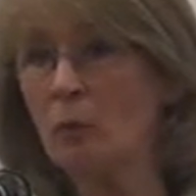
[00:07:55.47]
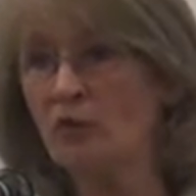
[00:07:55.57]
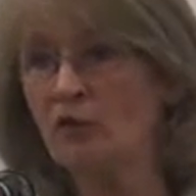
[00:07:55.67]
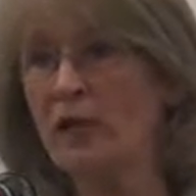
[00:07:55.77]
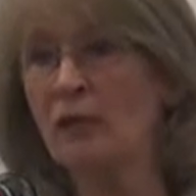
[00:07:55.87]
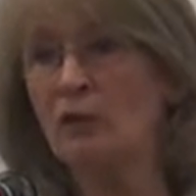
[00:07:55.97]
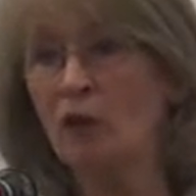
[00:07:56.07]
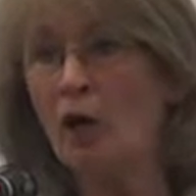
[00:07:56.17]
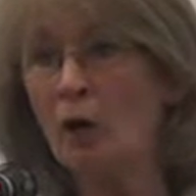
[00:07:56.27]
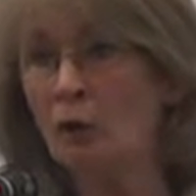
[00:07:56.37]
was taken to
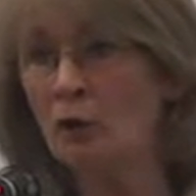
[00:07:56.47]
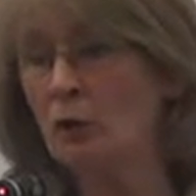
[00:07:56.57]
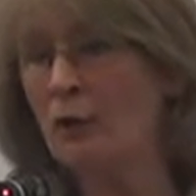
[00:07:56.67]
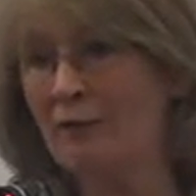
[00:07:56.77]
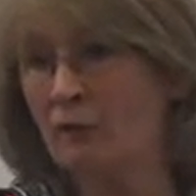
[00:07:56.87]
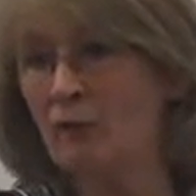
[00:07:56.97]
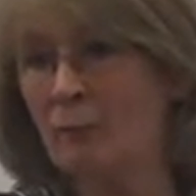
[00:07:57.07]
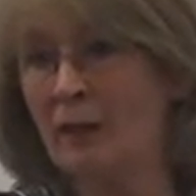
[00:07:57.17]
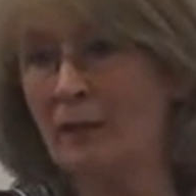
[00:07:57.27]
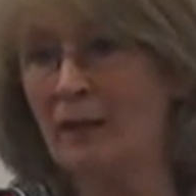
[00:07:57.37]
whole new levels
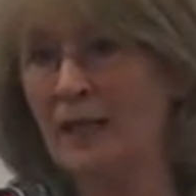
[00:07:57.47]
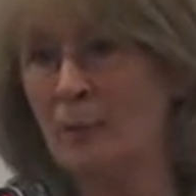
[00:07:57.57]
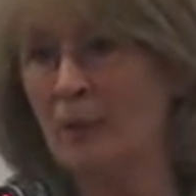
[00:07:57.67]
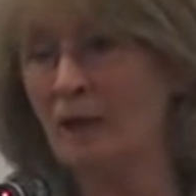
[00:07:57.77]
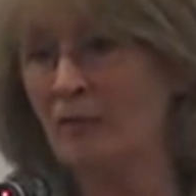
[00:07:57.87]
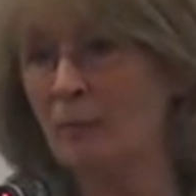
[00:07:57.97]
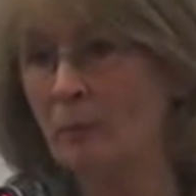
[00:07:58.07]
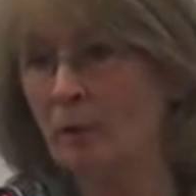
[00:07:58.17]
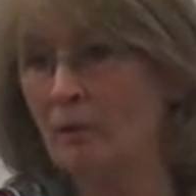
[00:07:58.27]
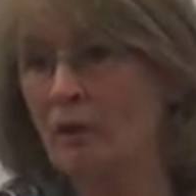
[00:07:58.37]
by the Labour
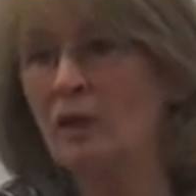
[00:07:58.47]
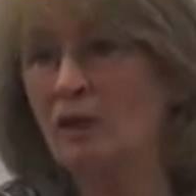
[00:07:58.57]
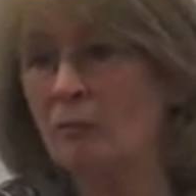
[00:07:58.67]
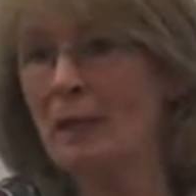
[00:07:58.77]
government of